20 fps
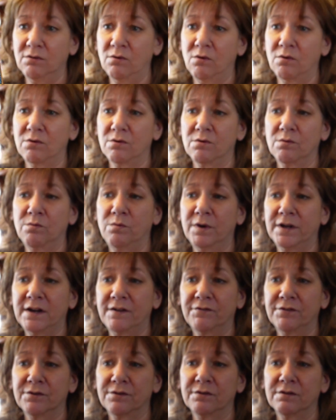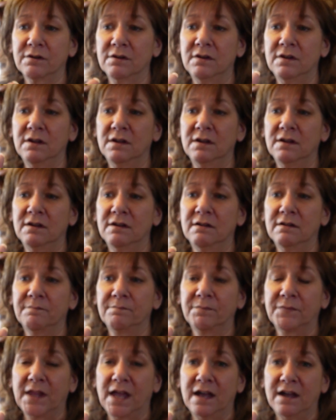or whatever
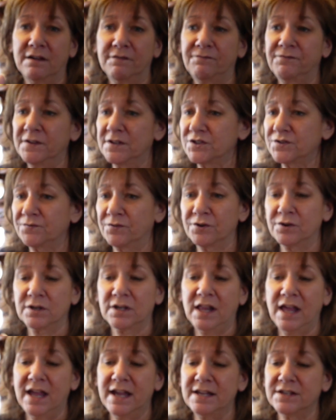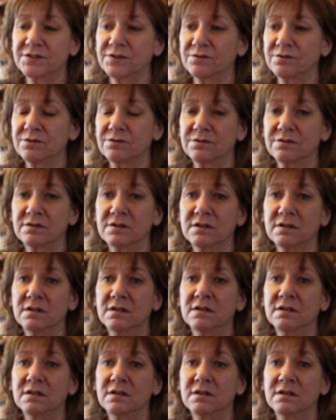fish fertilizer.